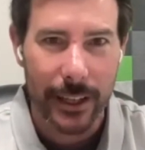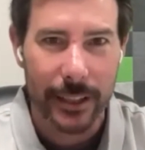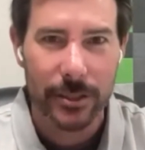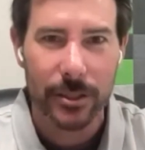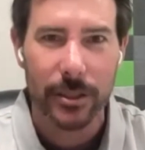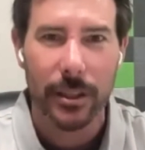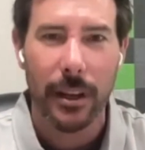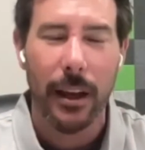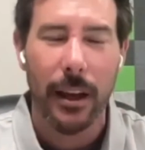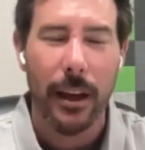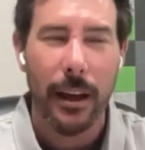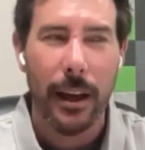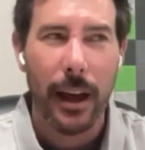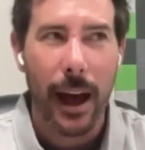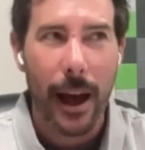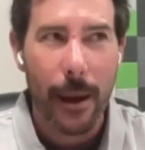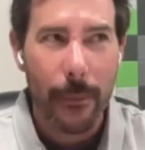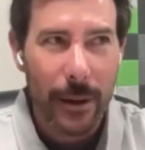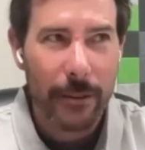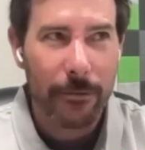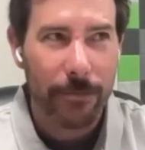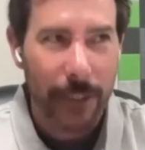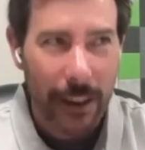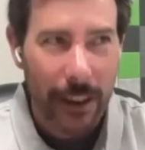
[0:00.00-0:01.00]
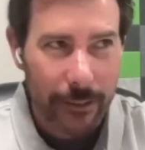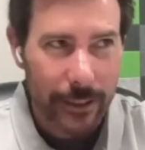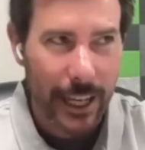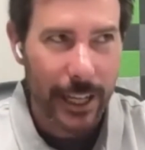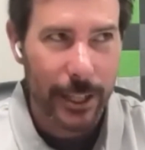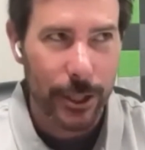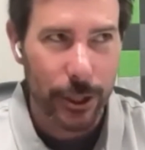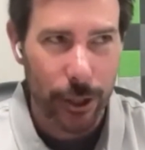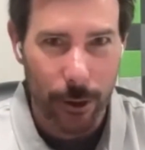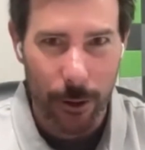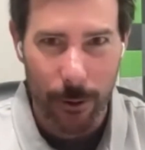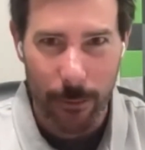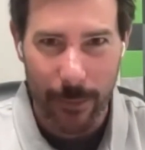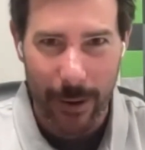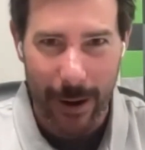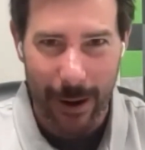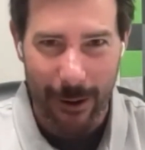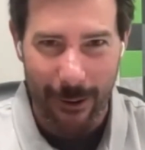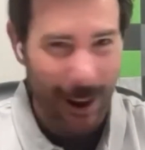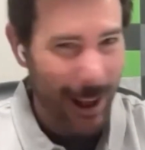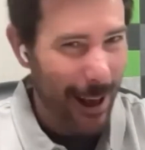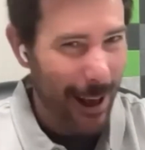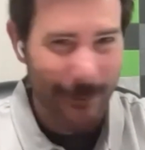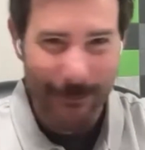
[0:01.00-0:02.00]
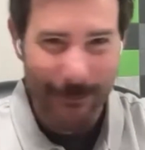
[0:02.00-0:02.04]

this, I'm in foundation repair.